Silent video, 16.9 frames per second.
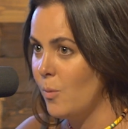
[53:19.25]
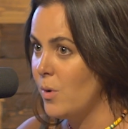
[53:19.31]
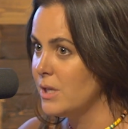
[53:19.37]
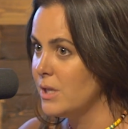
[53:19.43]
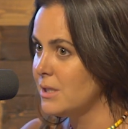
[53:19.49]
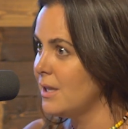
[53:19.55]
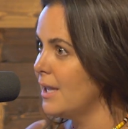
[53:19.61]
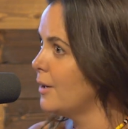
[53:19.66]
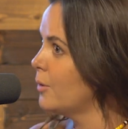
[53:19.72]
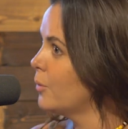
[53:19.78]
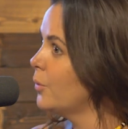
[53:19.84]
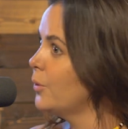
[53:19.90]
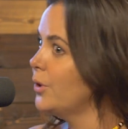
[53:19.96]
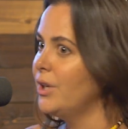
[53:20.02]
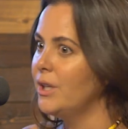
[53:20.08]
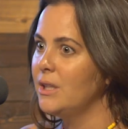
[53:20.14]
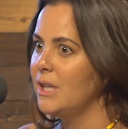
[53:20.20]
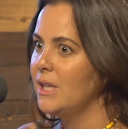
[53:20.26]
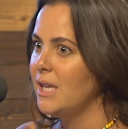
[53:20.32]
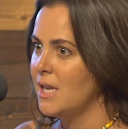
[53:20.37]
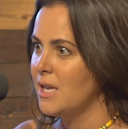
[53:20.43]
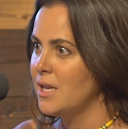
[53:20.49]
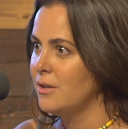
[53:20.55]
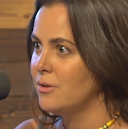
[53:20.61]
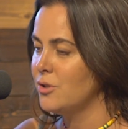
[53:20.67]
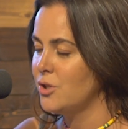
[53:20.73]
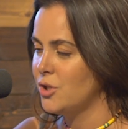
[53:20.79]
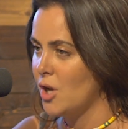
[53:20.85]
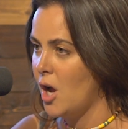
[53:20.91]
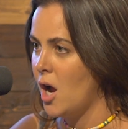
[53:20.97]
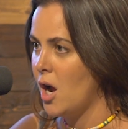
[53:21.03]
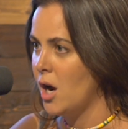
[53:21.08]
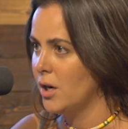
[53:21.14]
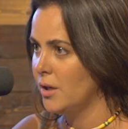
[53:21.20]
was like really in
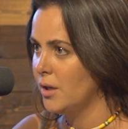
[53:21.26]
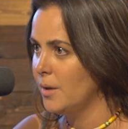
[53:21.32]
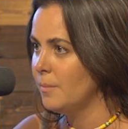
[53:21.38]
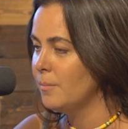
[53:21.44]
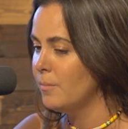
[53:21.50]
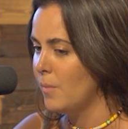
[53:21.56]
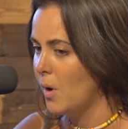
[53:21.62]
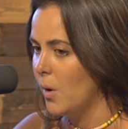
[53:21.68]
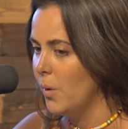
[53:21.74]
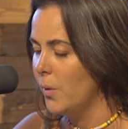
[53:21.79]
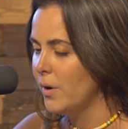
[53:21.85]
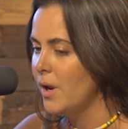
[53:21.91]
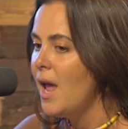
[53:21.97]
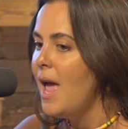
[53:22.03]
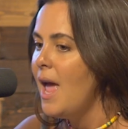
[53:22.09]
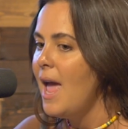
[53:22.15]
song mode.